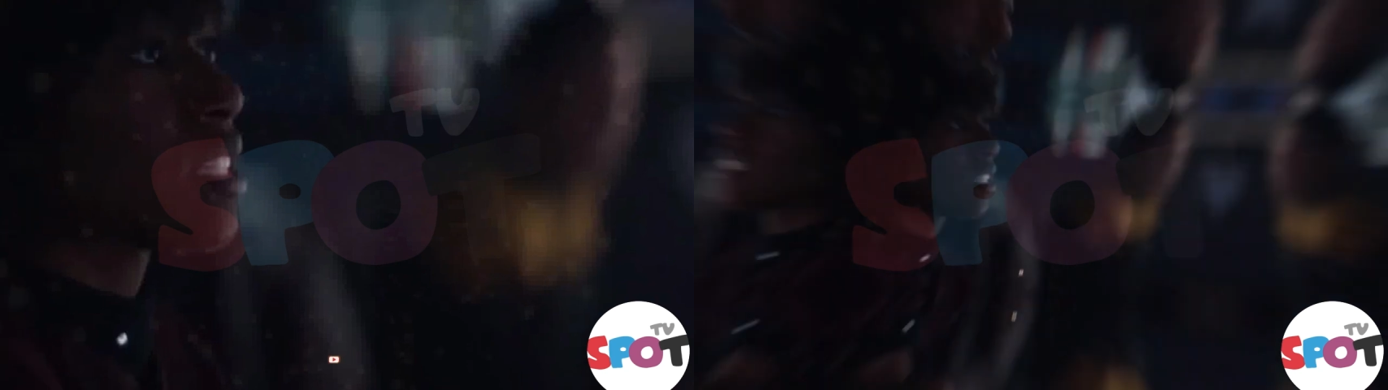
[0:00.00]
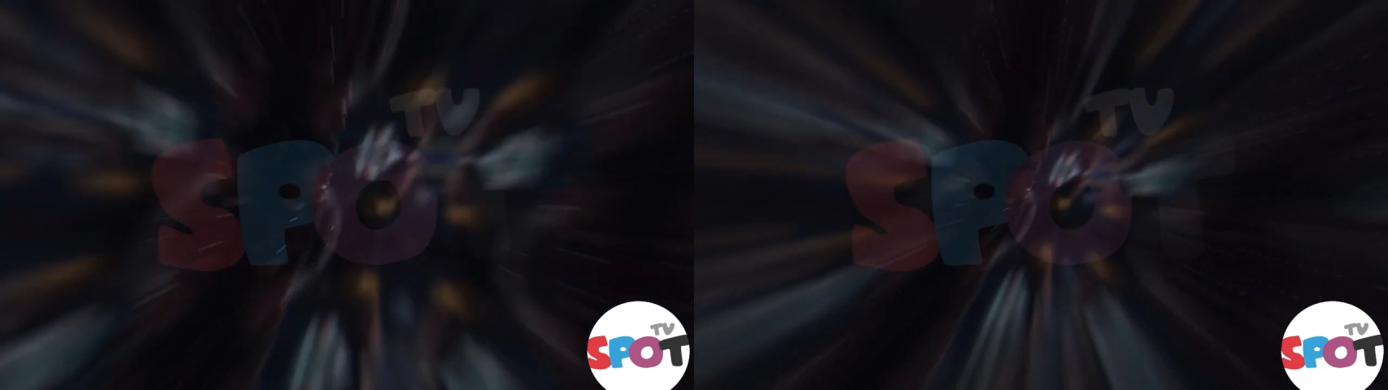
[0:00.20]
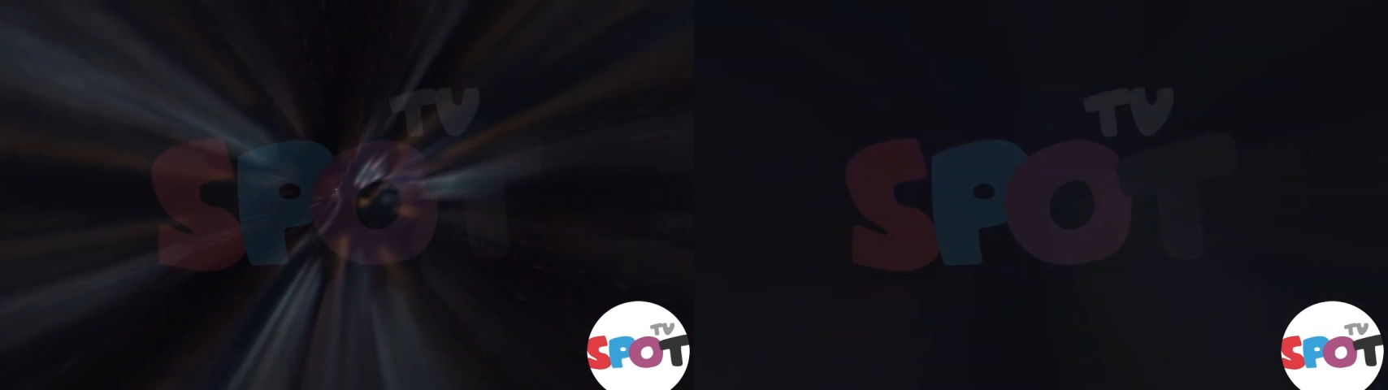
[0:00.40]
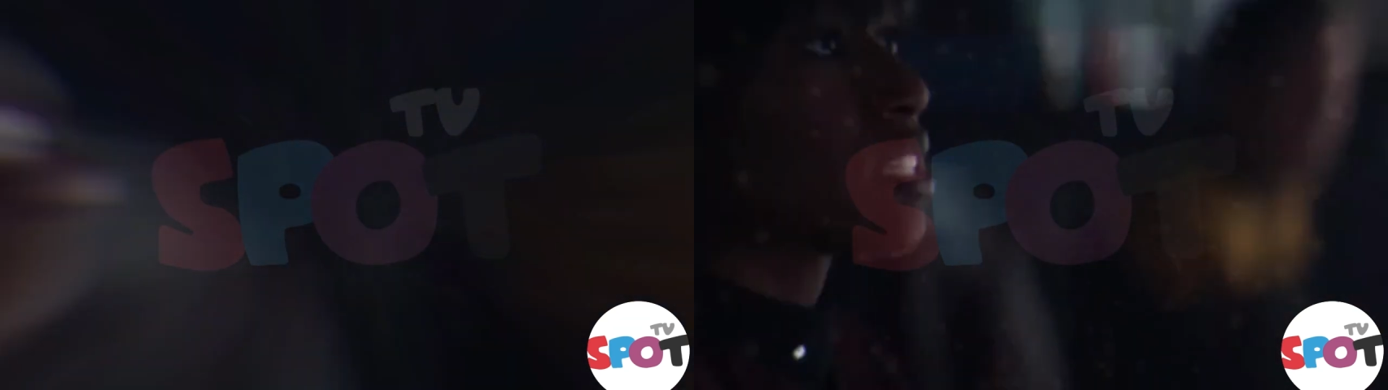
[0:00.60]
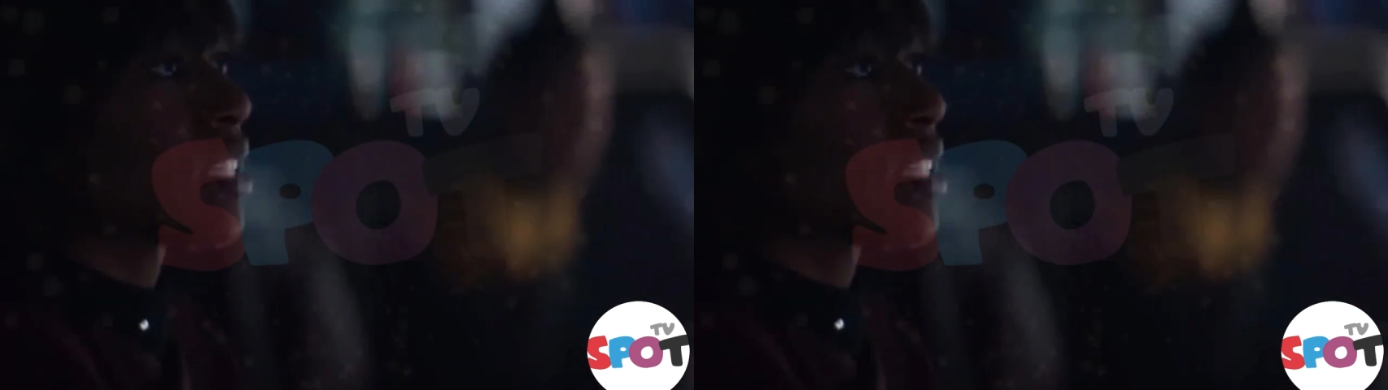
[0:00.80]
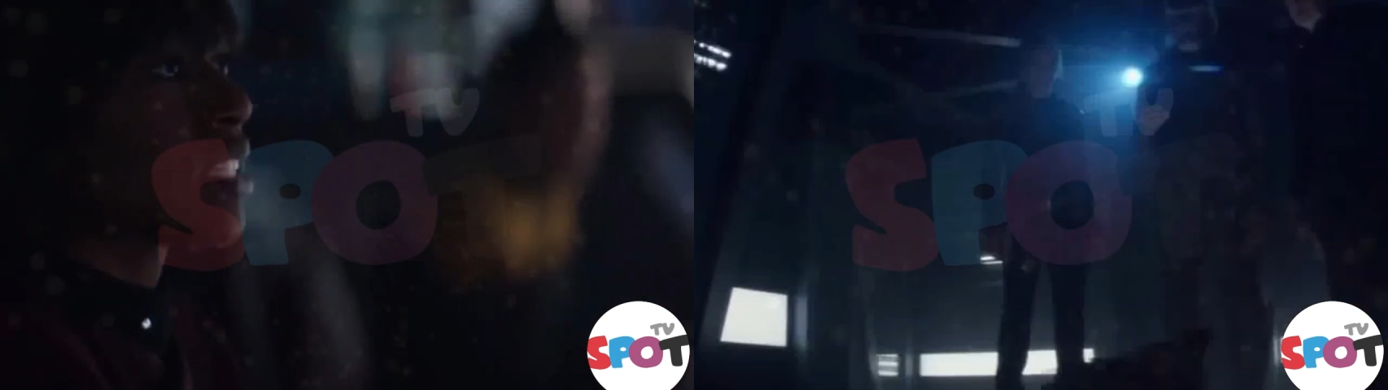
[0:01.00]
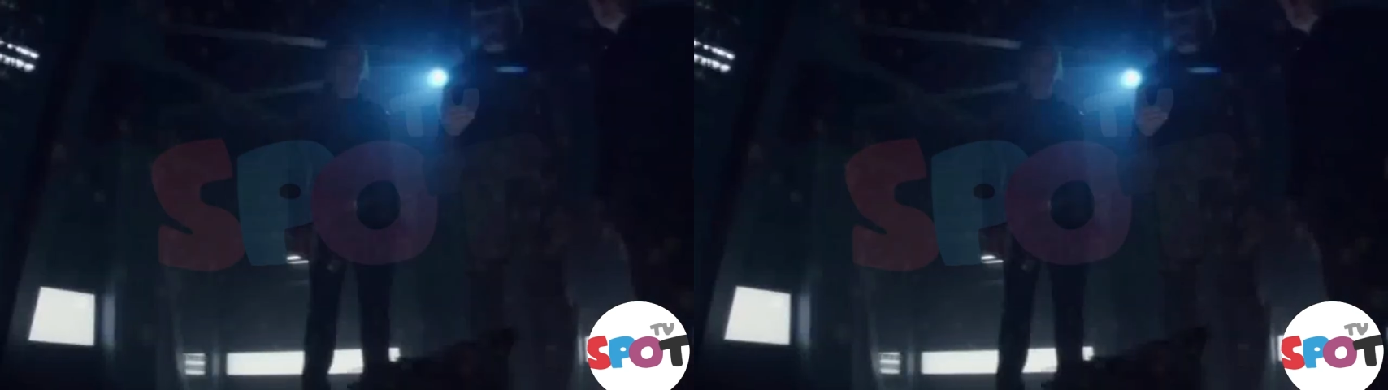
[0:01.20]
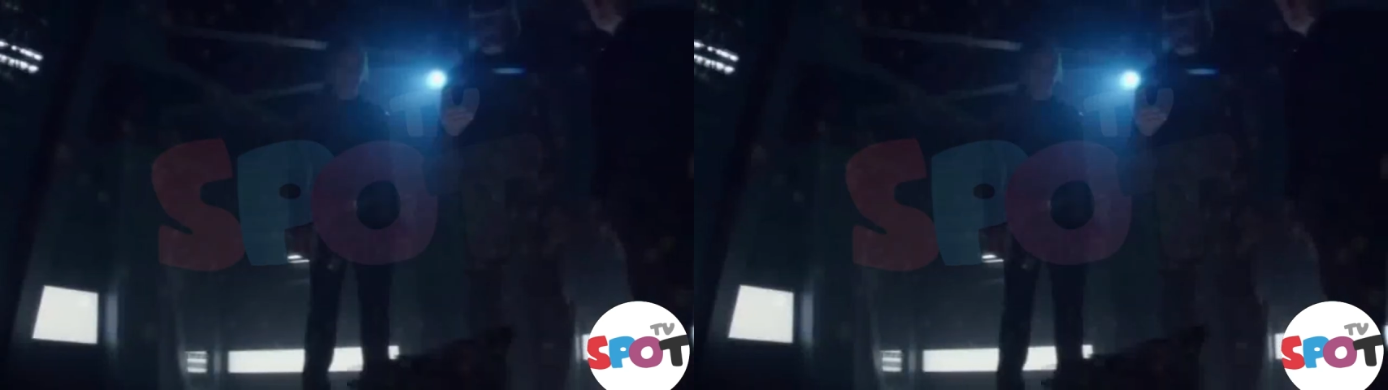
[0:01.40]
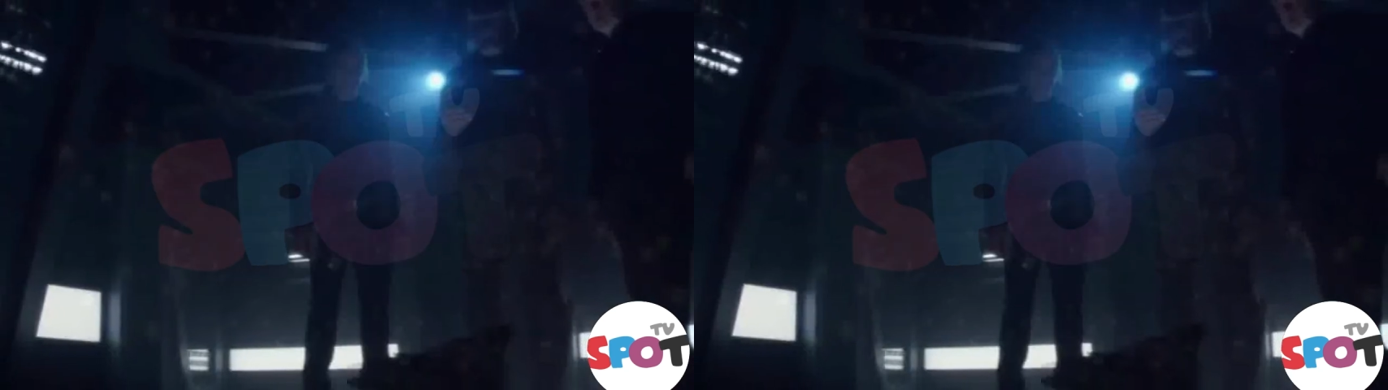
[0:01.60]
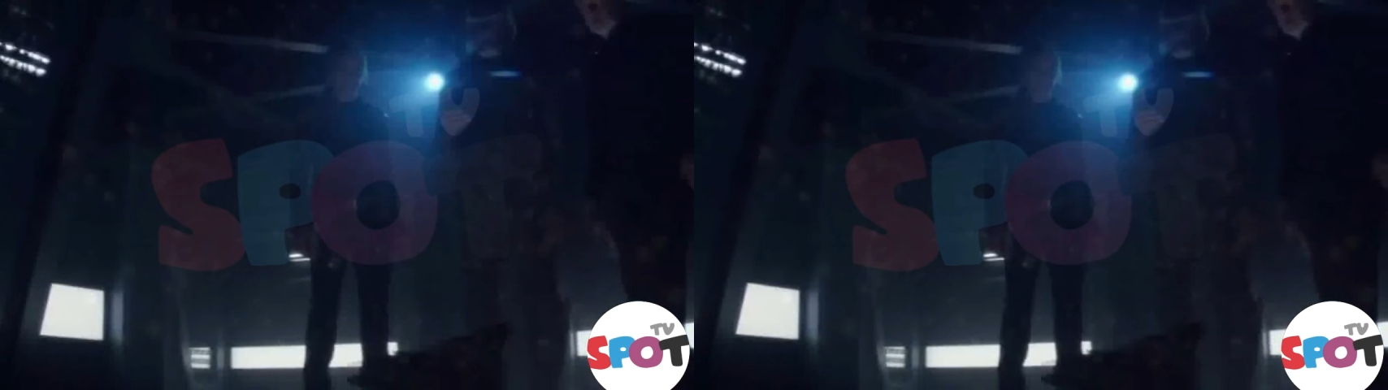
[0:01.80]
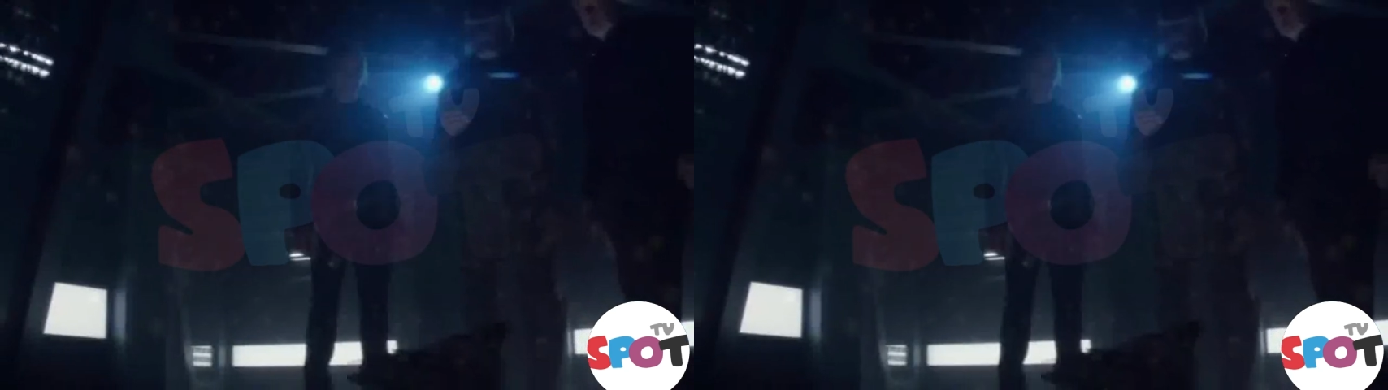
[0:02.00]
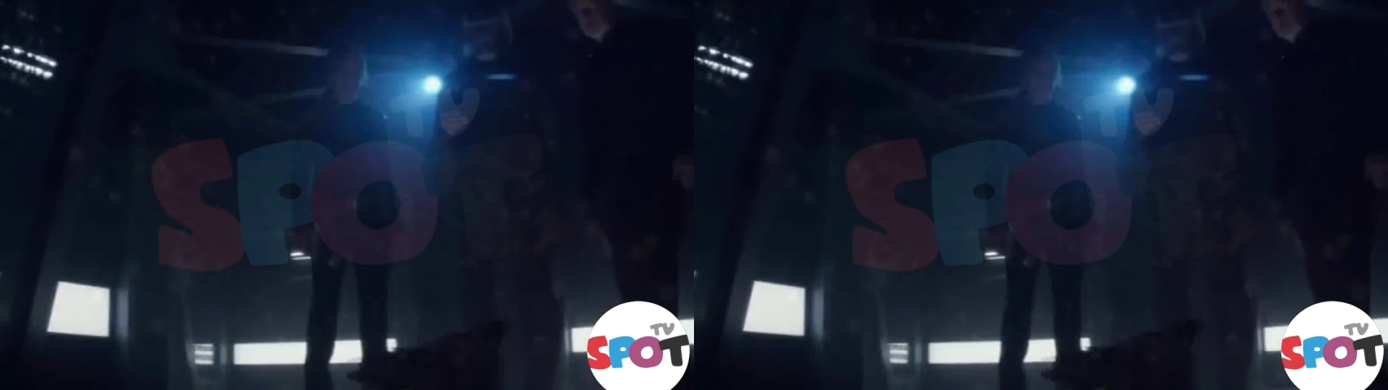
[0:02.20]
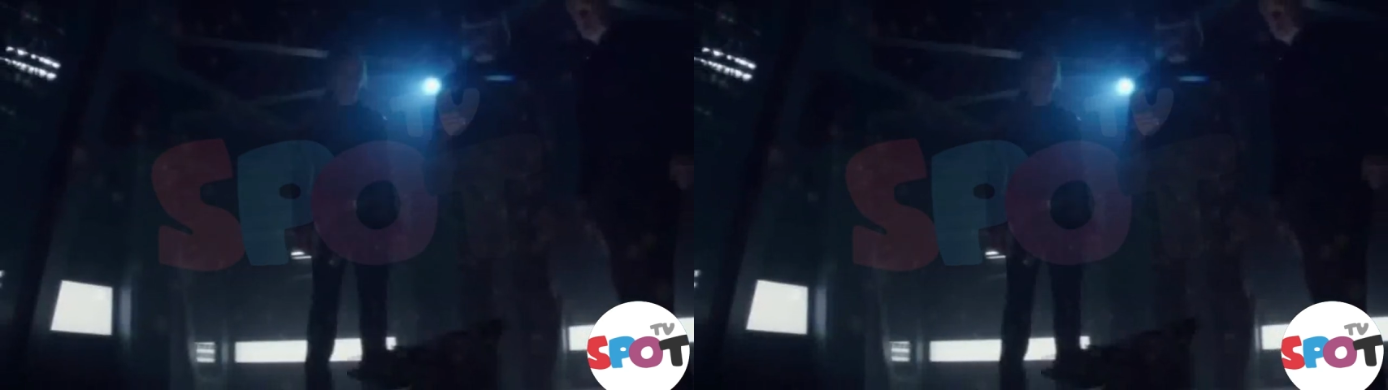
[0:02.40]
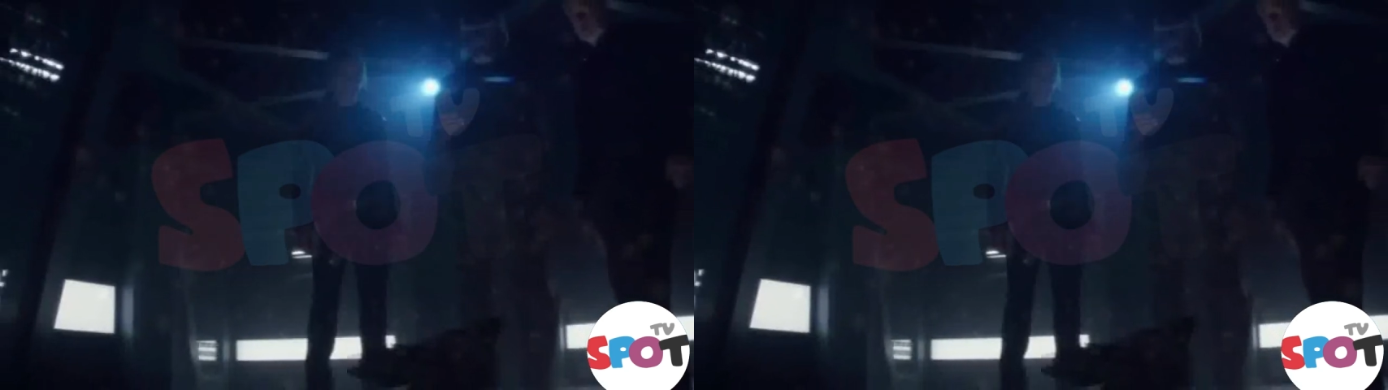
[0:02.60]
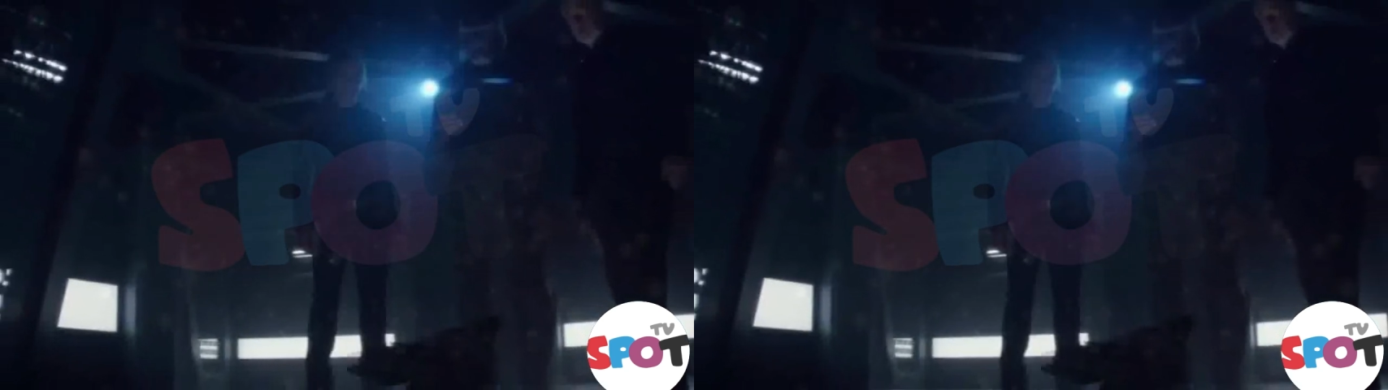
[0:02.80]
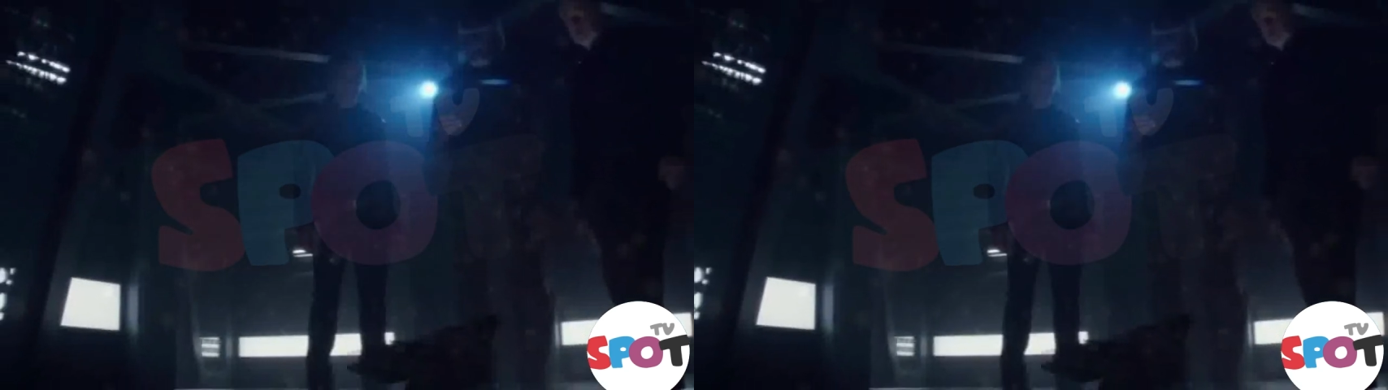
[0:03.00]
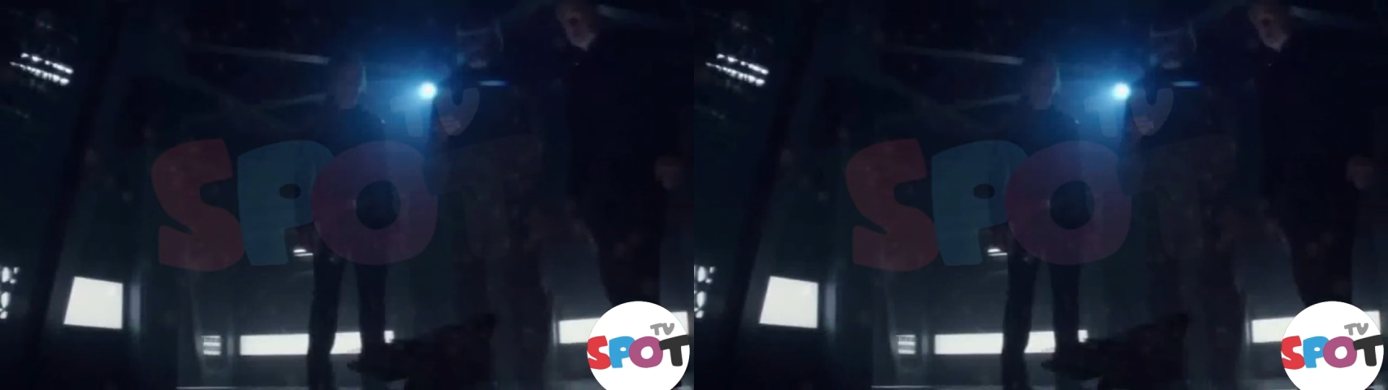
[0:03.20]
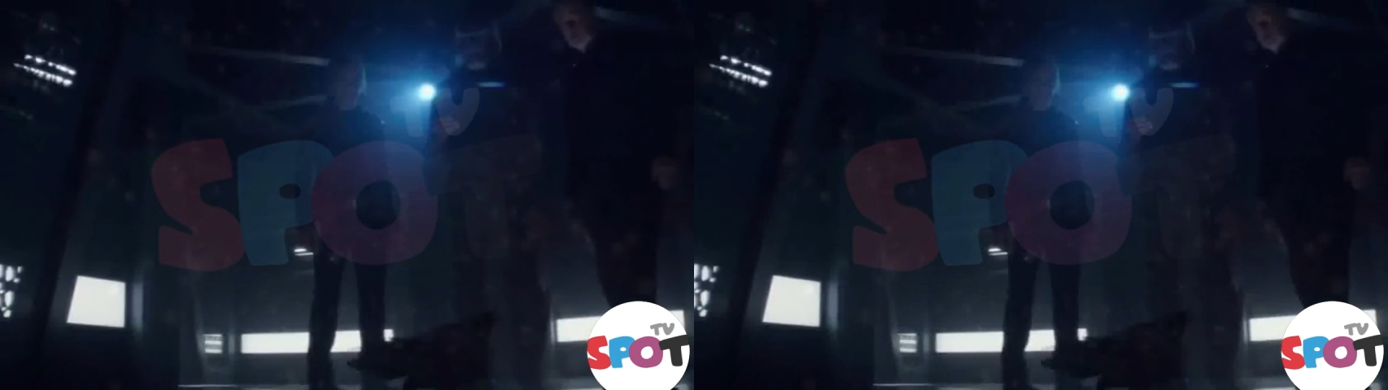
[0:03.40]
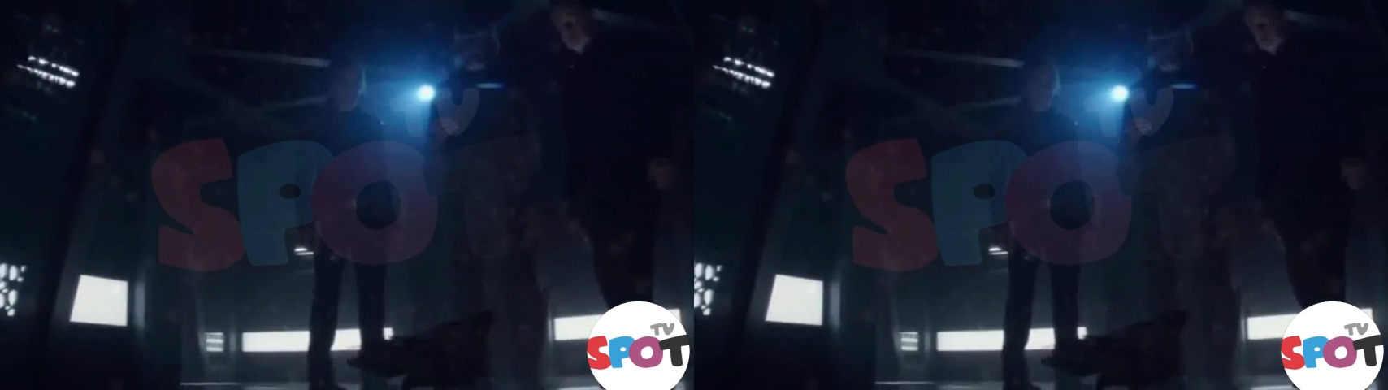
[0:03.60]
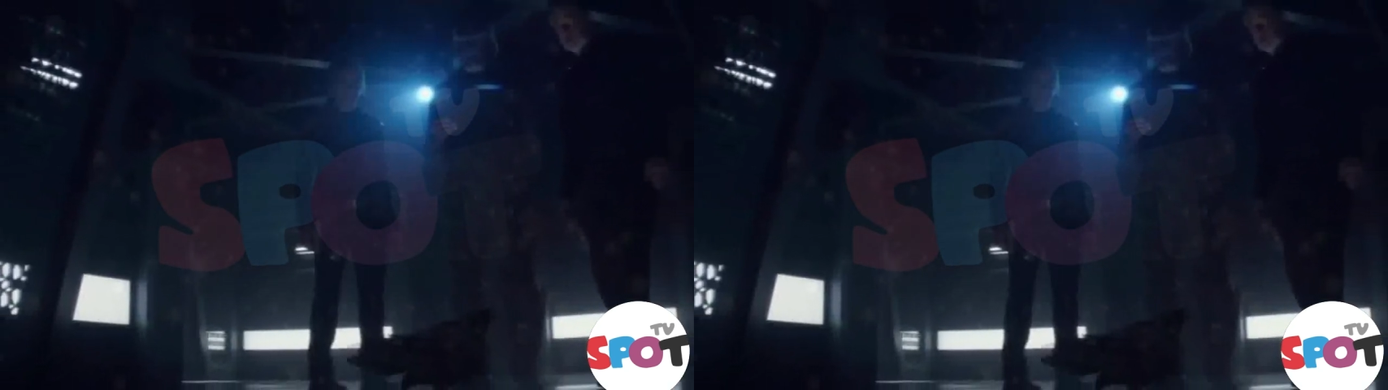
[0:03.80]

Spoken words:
(no speaker visible)